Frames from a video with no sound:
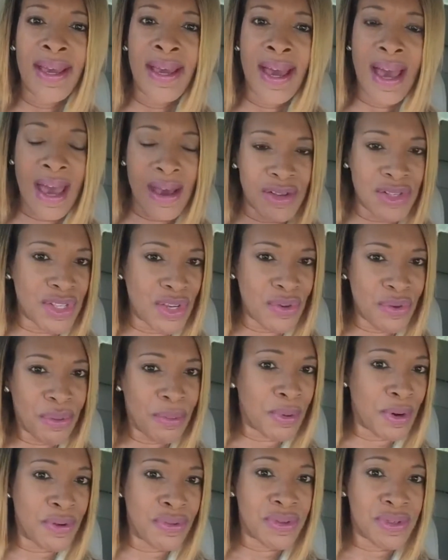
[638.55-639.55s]
Our
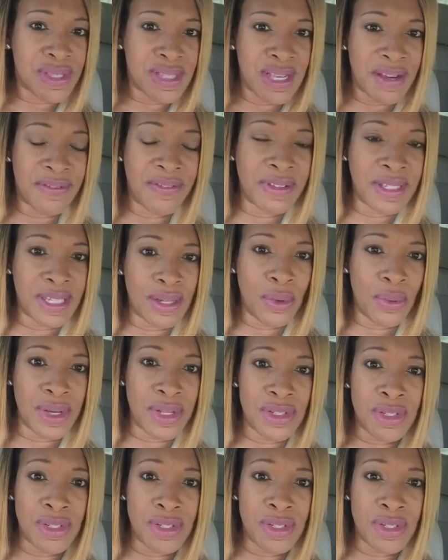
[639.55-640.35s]
self-worth is definitely going